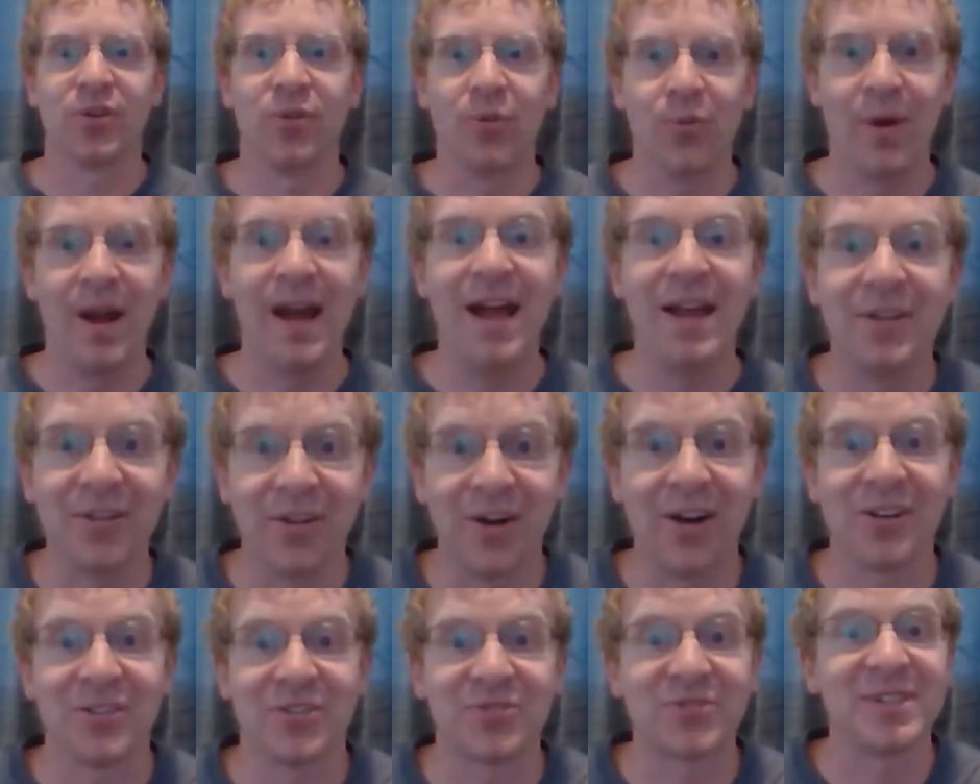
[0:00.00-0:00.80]
So
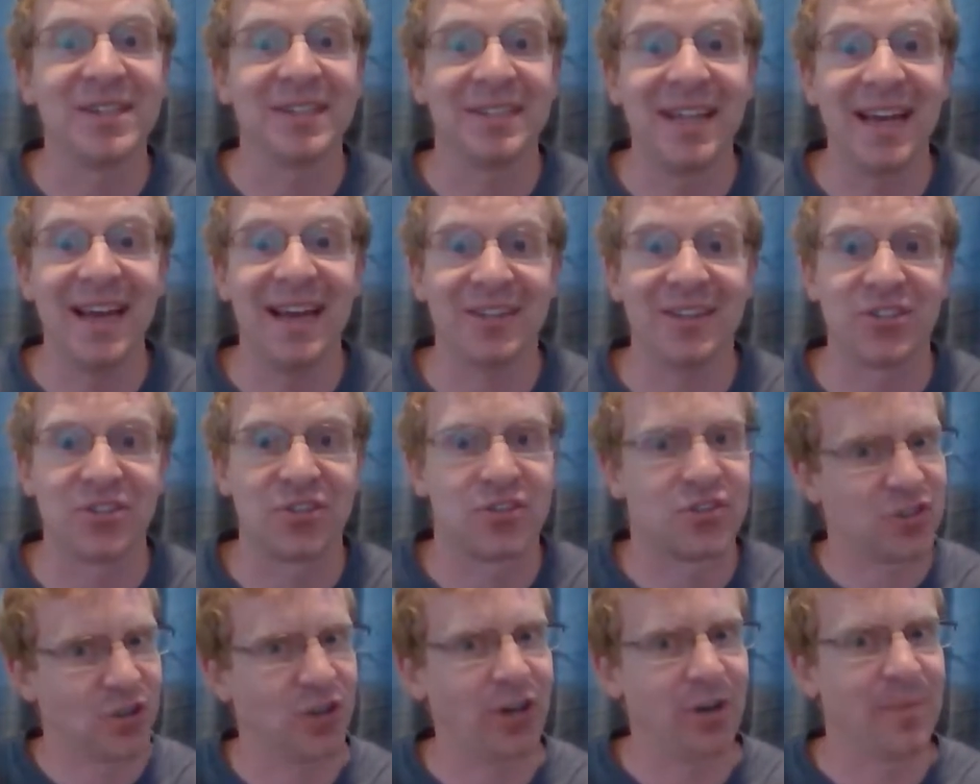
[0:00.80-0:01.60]
when Austria
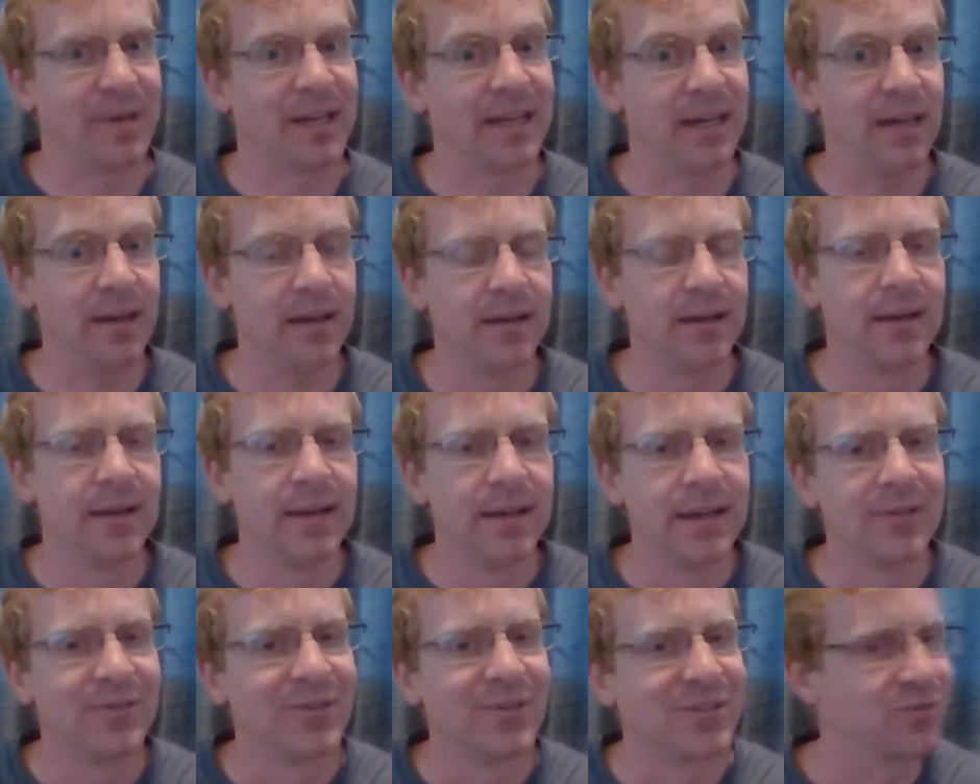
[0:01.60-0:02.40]
attacks
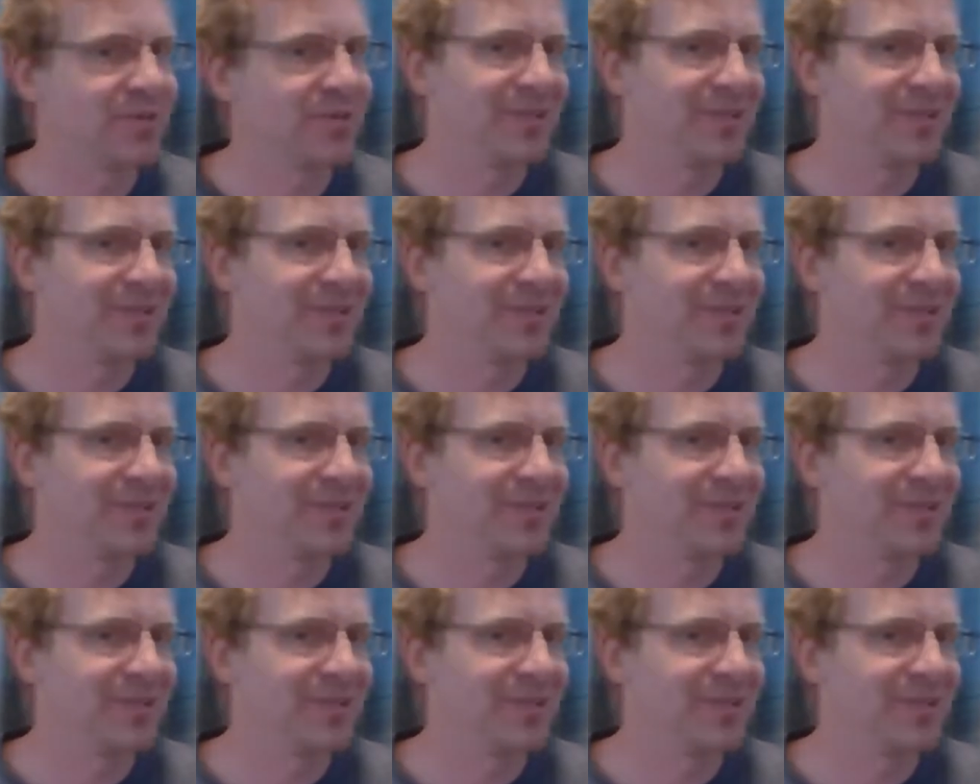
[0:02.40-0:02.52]
Serbia,